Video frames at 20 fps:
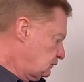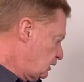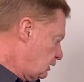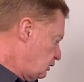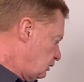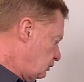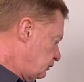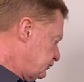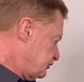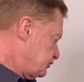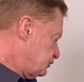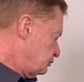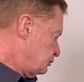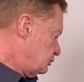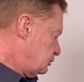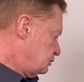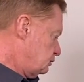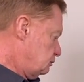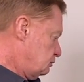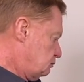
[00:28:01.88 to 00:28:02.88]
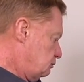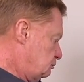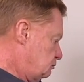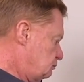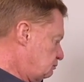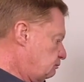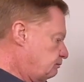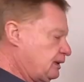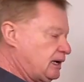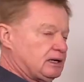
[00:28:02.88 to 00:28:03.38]
I saw it
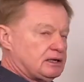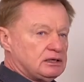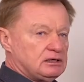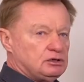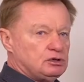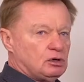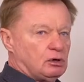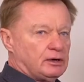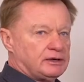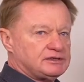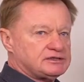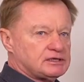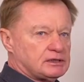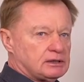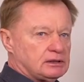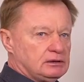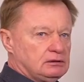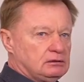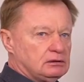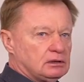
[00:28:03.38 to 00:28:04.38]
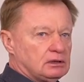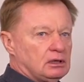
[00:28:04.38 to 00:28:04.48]
back in 19